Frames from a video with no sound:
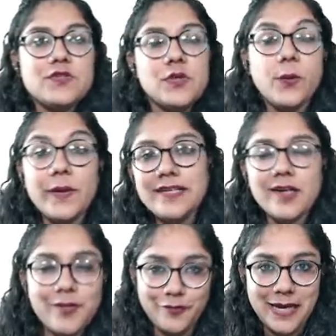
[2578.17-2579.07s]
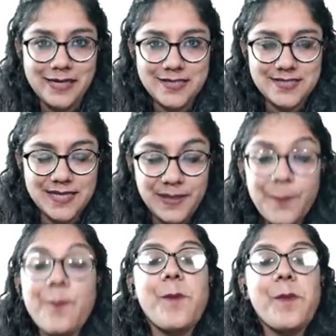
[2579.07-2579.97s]
So here if I understand,
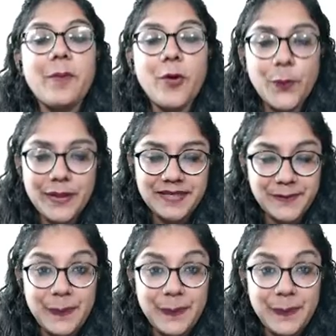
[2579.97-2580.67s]
over here,